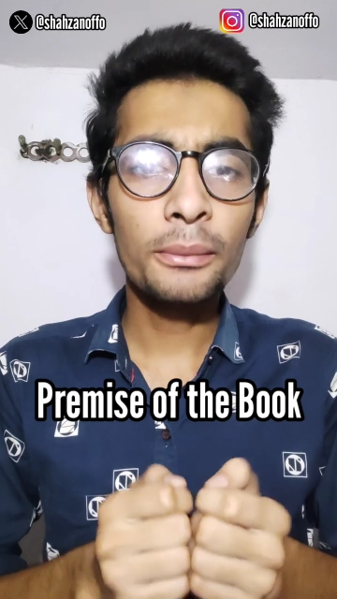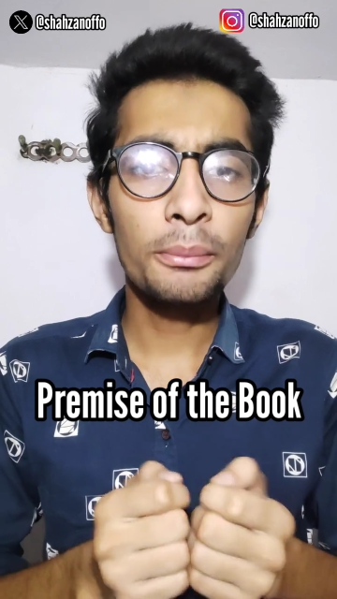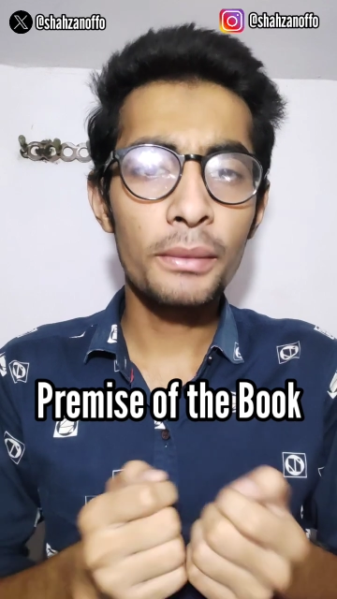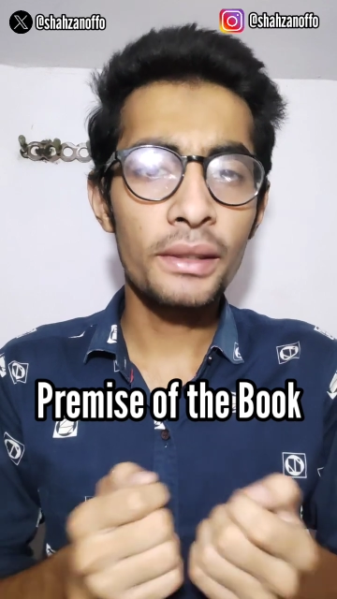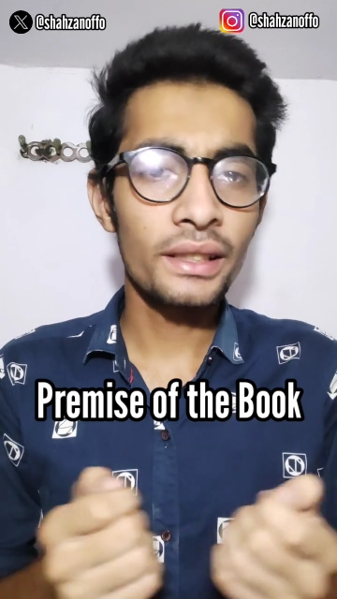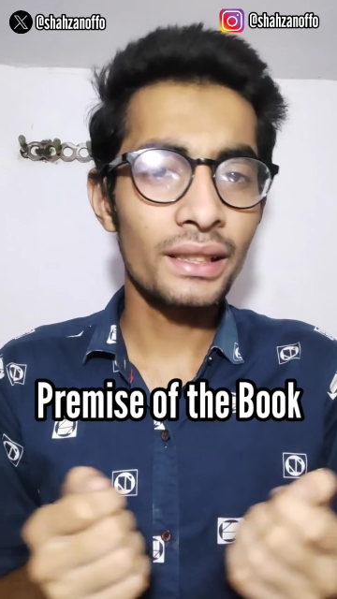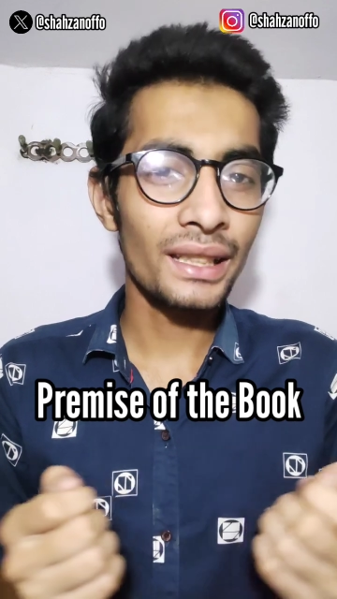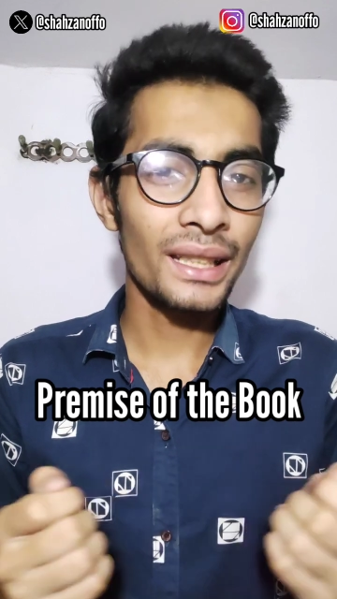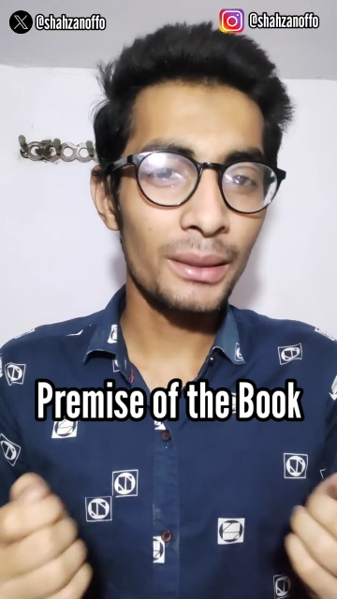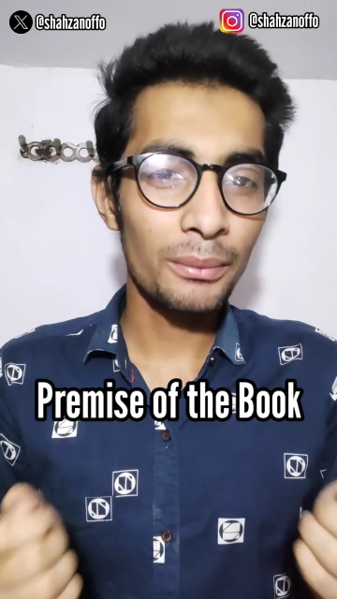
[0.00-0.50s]
and
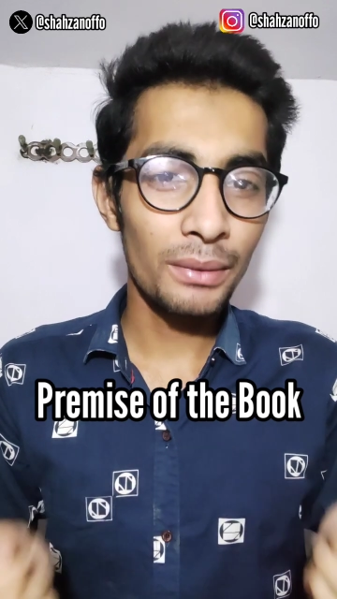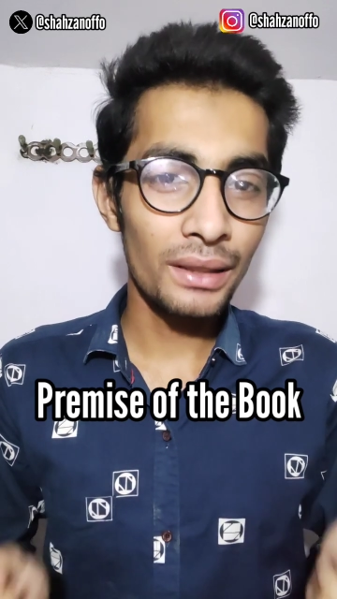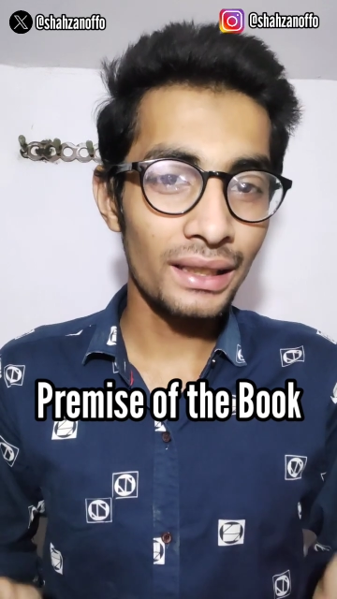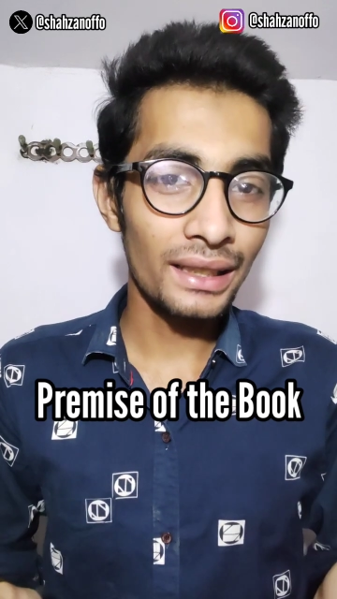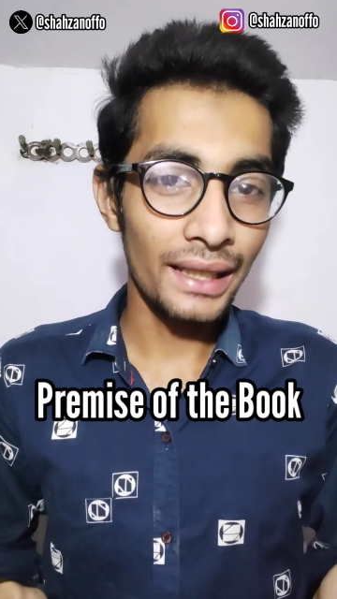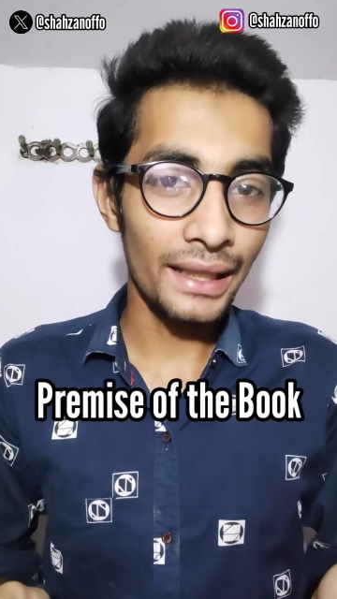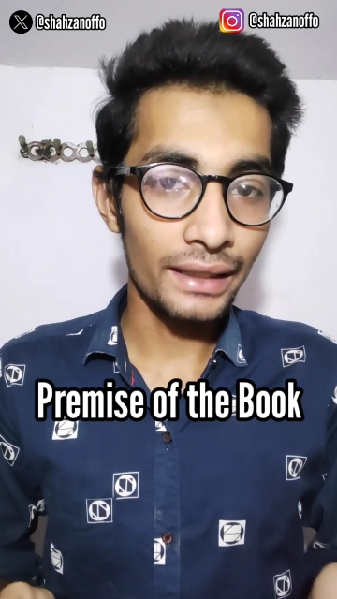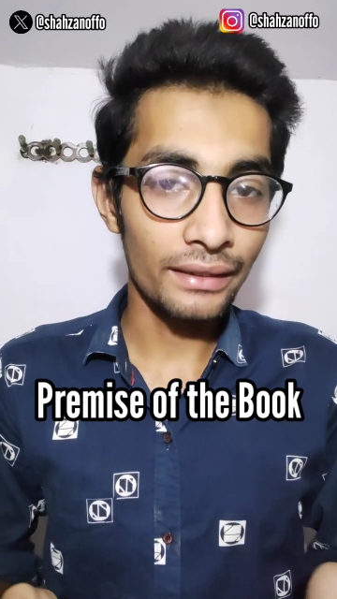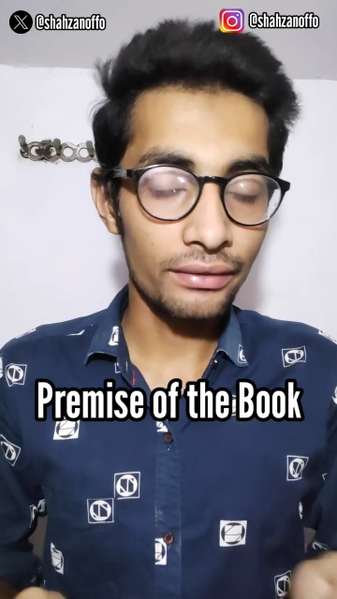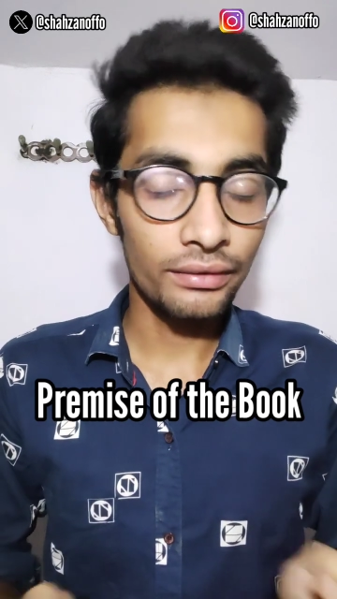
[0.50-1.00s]
miserable
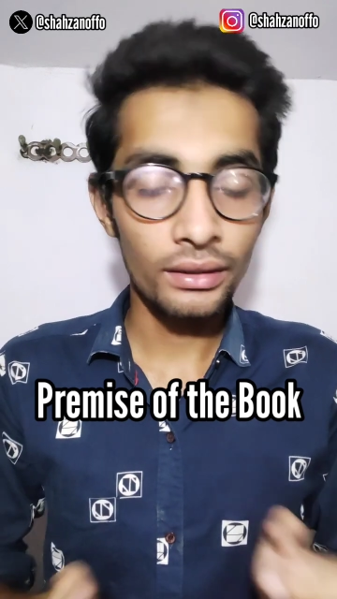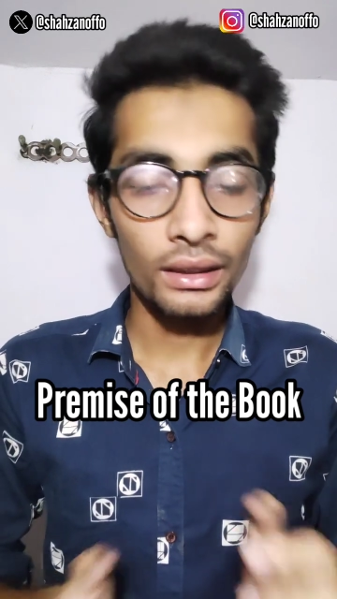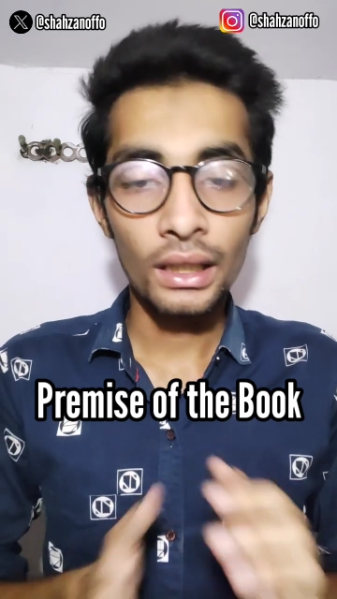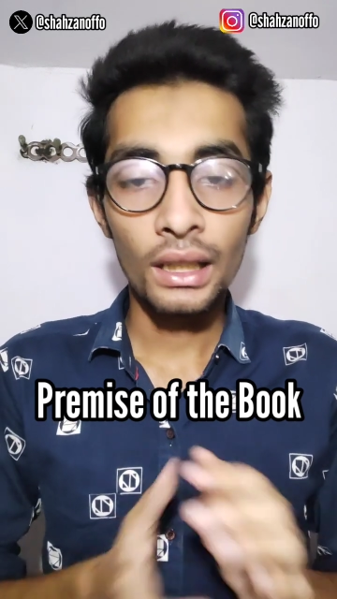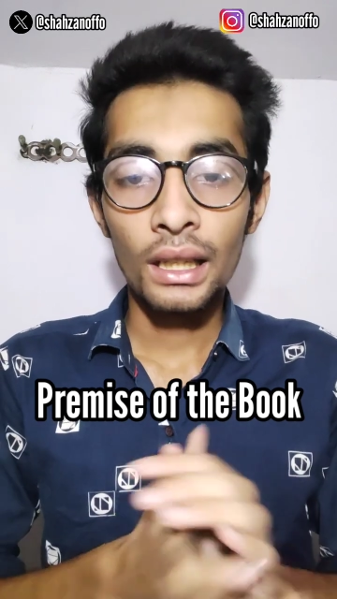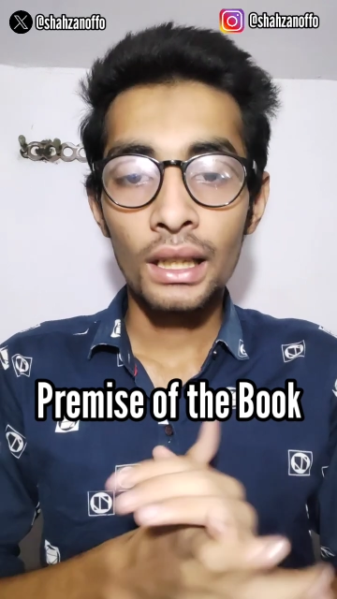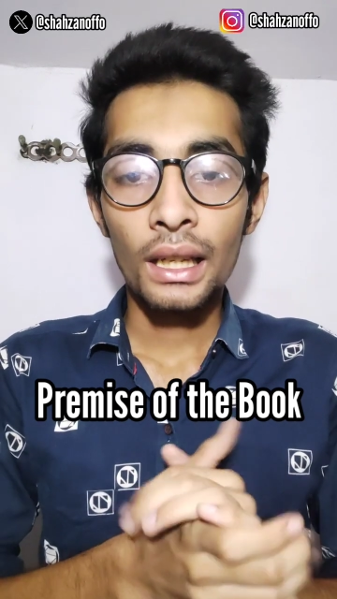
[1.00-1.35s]
life.